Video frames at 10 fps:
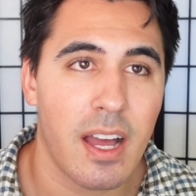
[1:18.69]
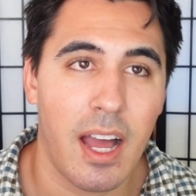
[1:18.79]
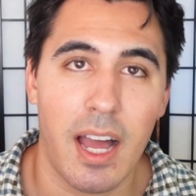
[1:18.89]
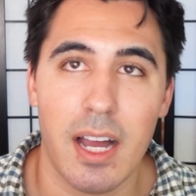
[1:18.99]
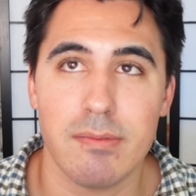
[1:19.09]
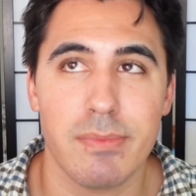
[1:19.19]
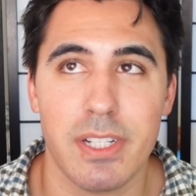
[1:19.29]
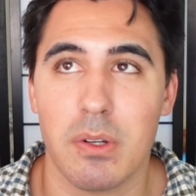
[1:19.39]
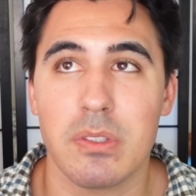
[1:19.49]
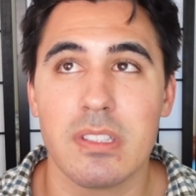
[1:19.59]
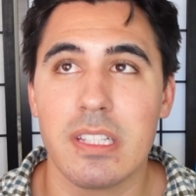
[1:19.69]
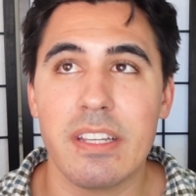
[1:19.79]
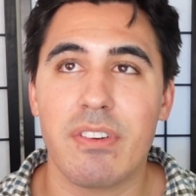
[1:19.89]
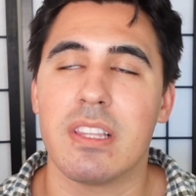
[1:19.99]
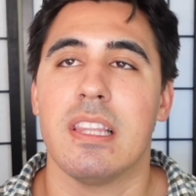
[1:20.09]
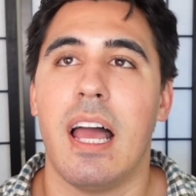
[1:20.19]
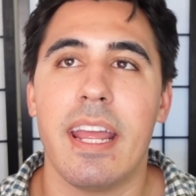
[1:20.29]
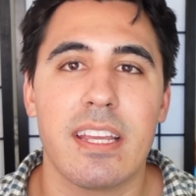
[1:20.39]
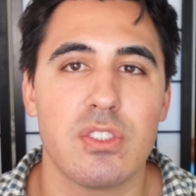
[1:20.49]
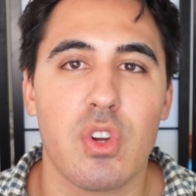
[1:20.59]
um, you know, leave a
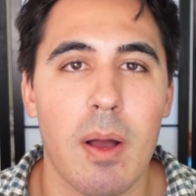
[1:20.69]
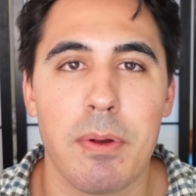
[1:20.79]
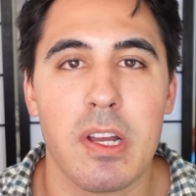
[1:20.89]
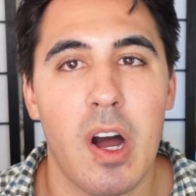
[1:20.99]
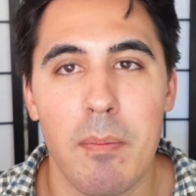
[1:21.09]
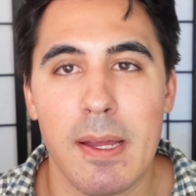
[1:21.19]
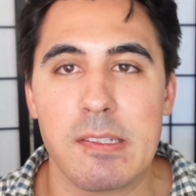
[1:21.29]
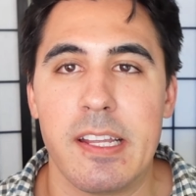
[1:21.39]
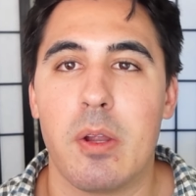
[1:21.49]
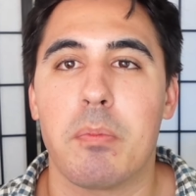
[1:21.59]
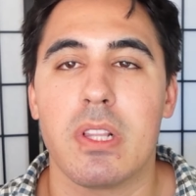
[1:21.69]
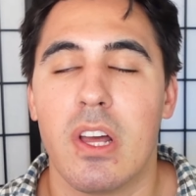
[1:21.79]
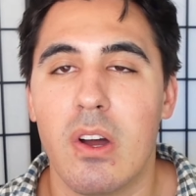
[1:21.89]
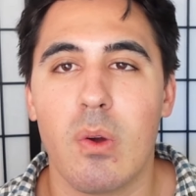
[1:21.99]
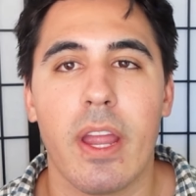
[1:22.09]
like, drop a comment down below.